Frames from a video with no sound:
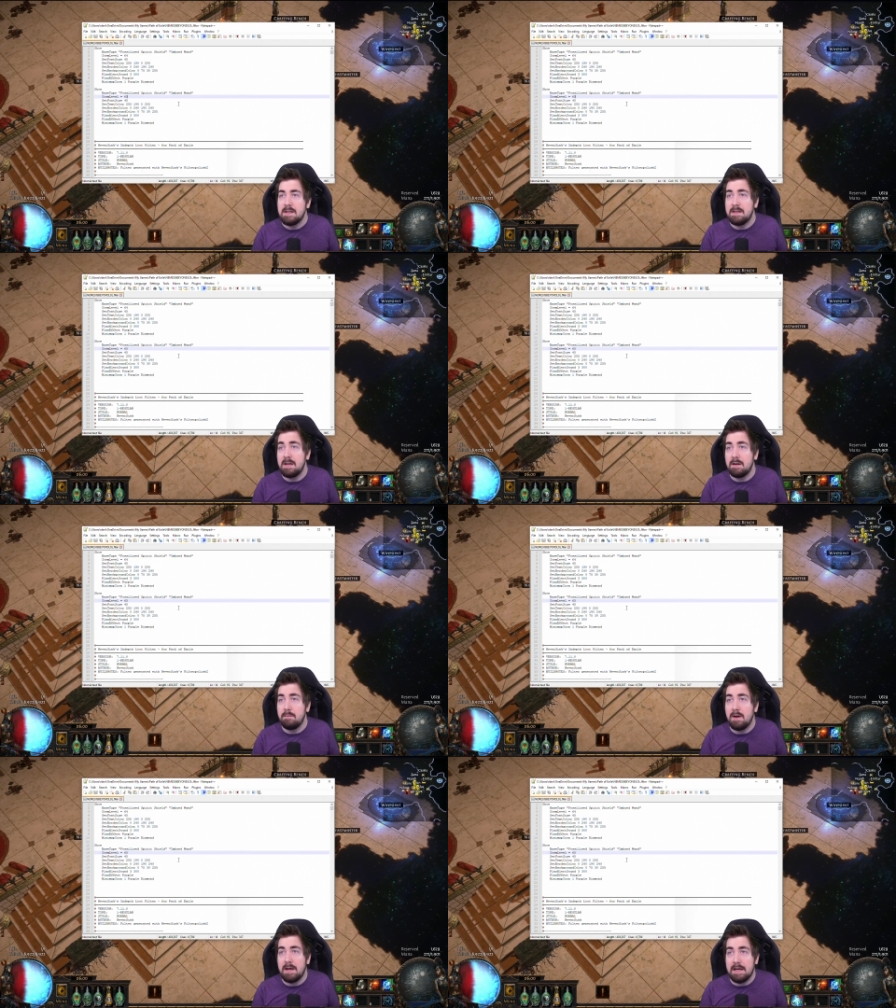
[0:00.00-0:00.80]
then
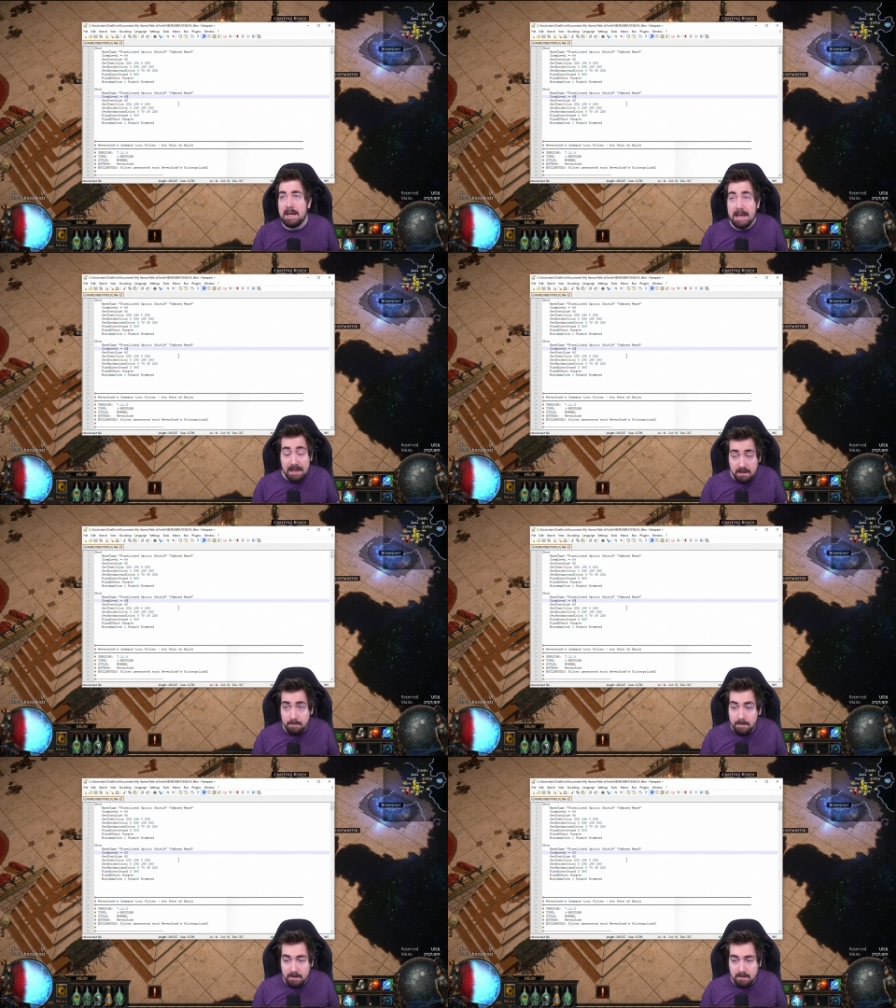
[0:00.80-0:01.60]
my end
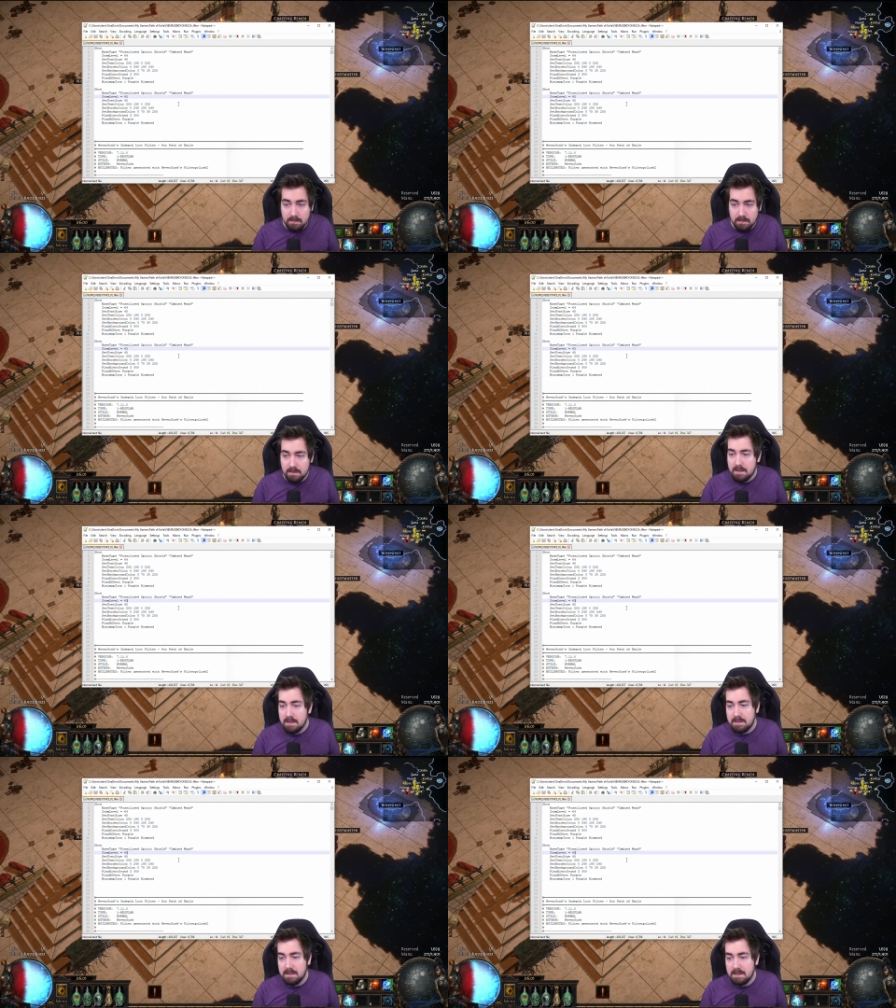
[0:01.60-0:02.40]
filter
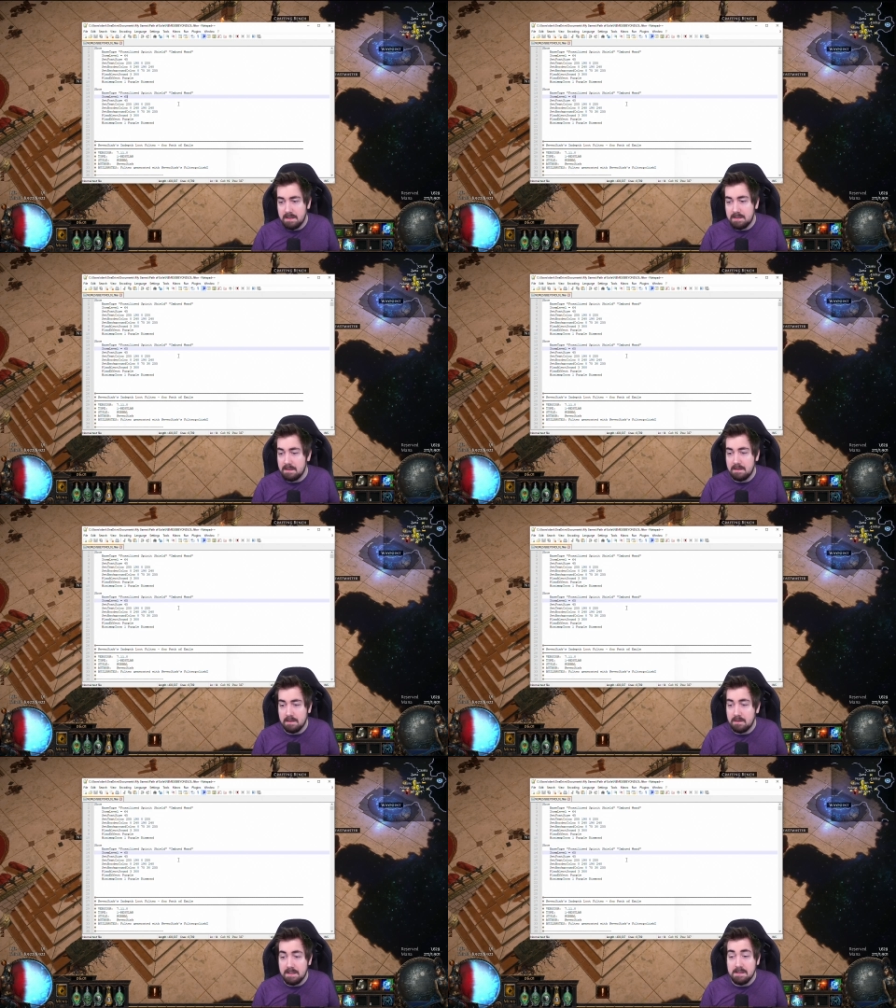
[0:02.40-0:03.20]
till like tier
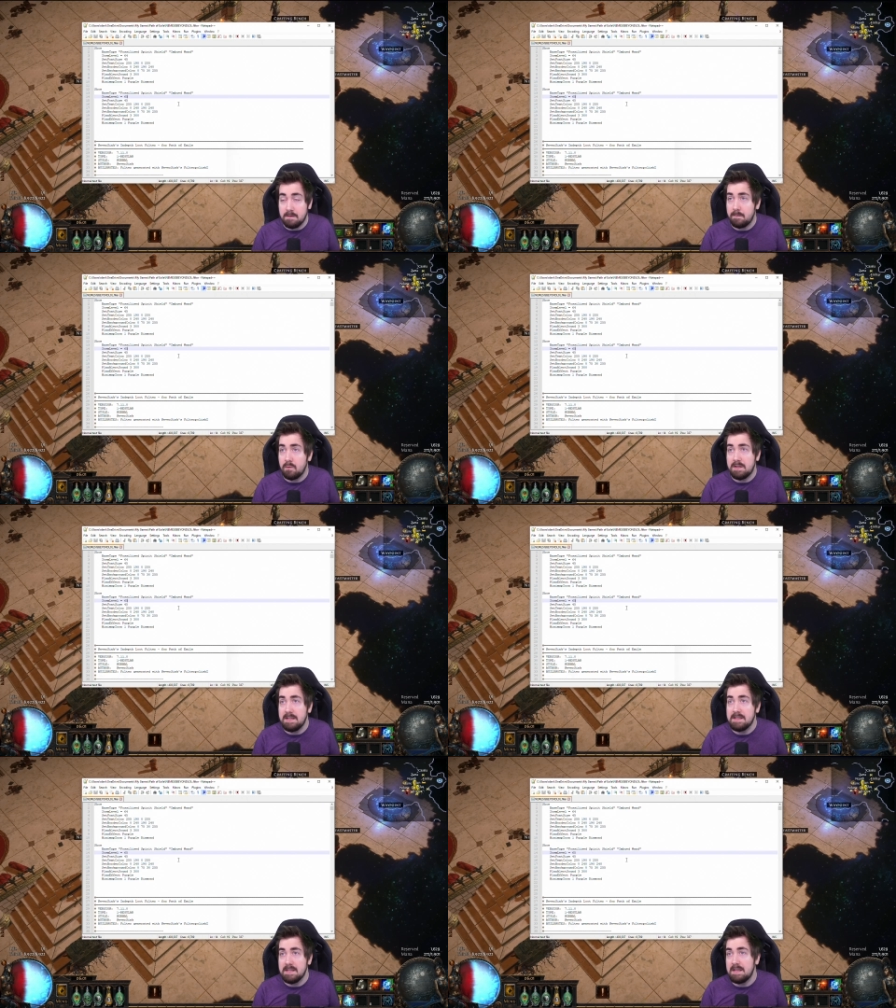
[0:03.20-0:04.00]
13s or
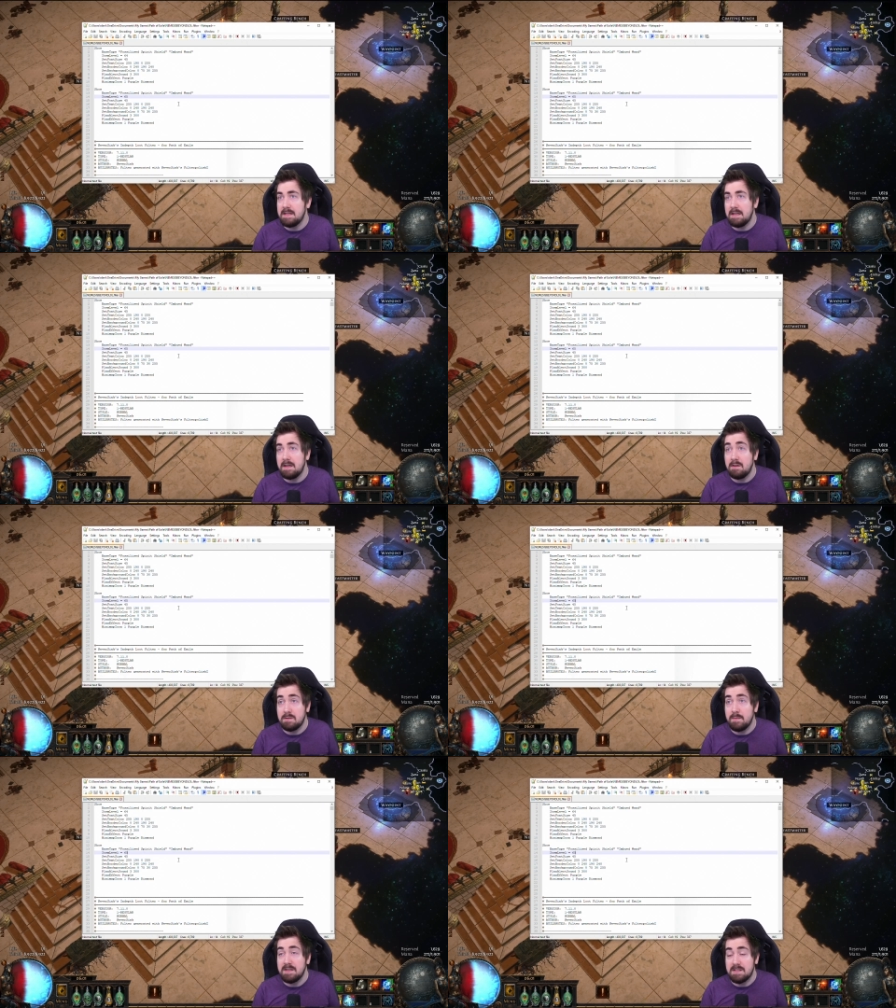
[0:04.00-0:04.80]
14s, and then I use
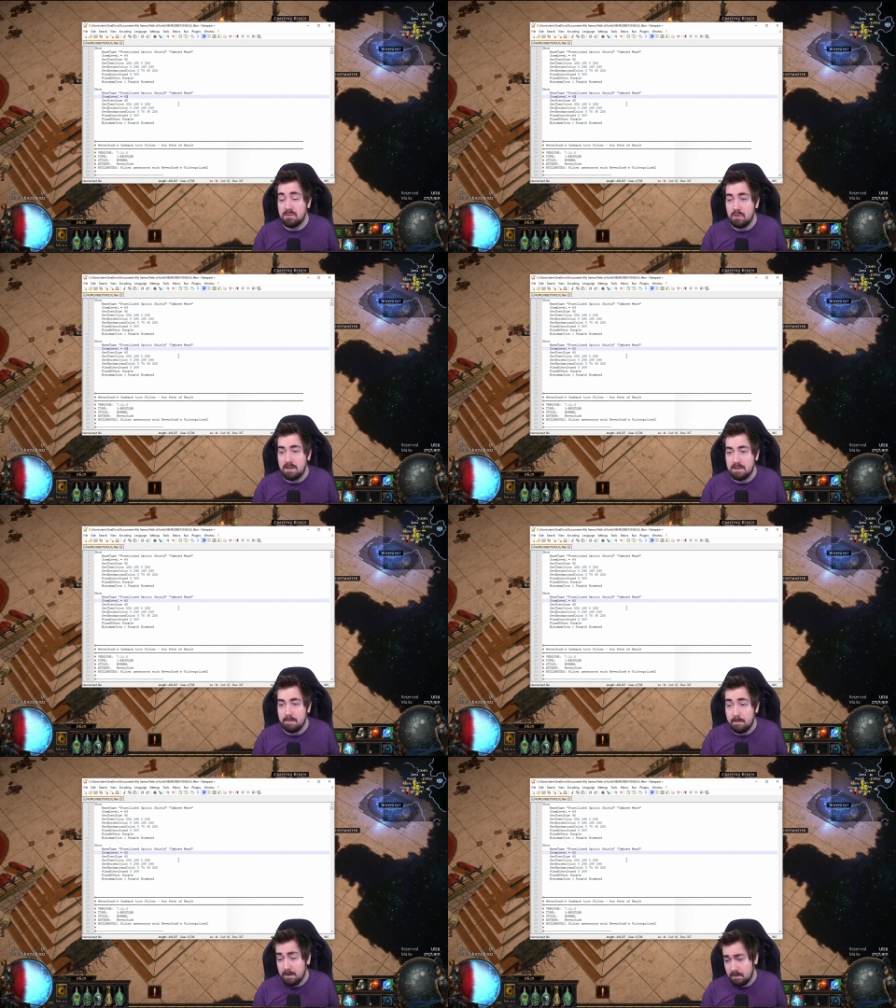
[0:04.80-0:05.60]
my strict
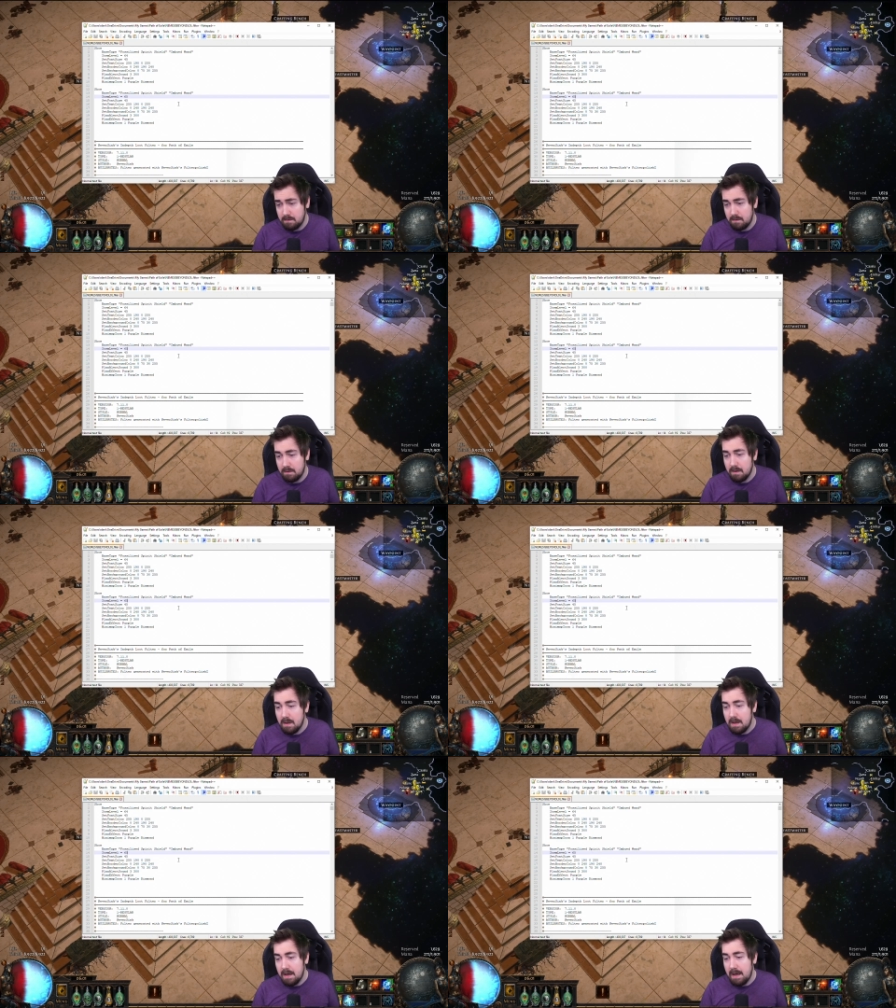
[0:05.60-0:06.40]
filter
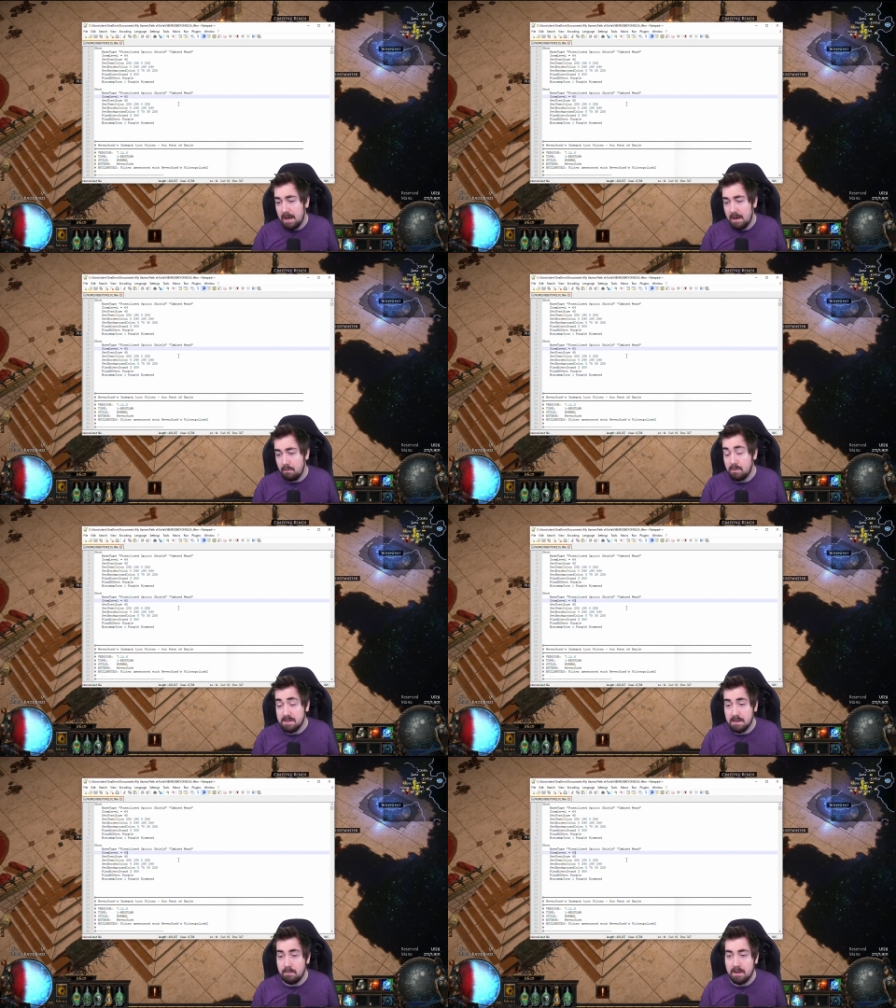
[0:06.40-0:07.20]
uh,
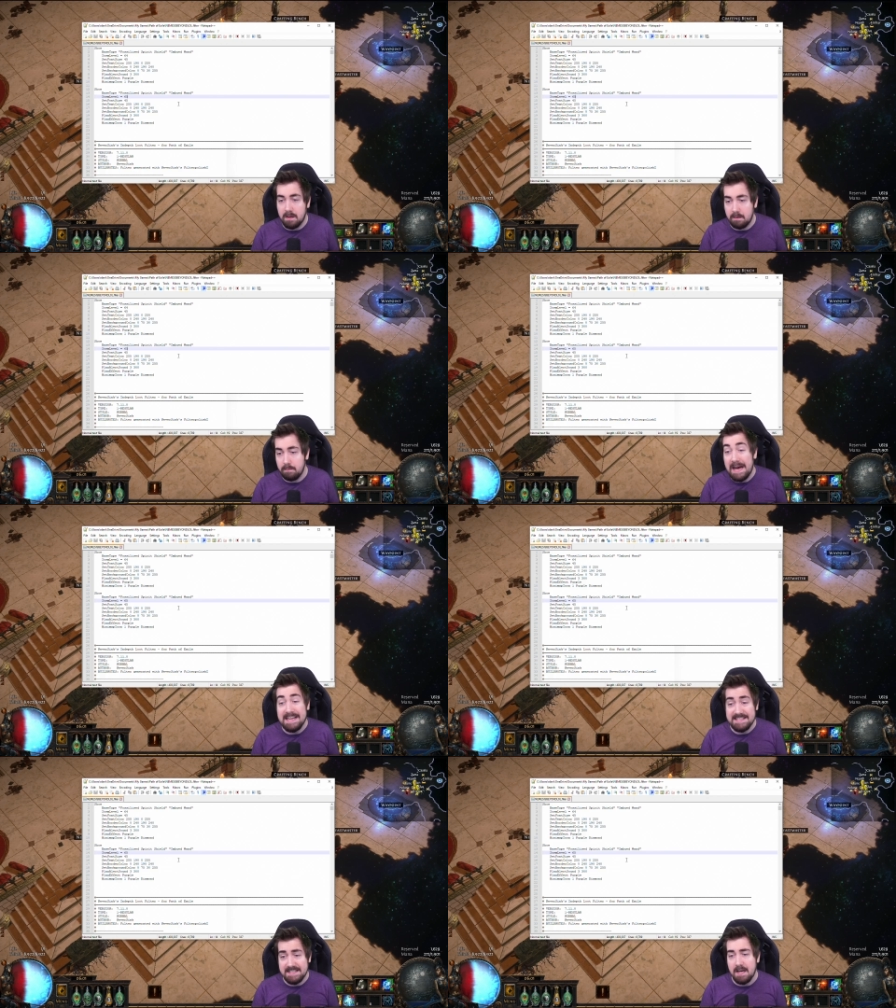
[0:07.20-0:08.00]
once I'm like
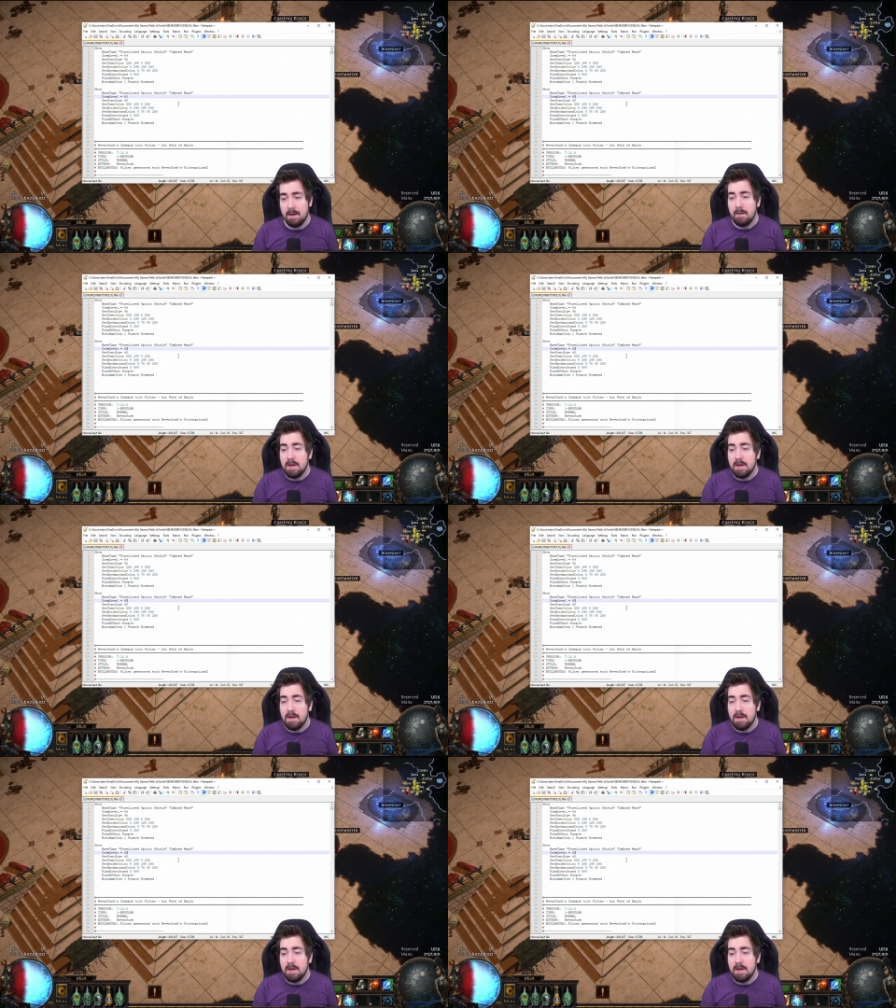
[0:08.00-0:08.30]
past that.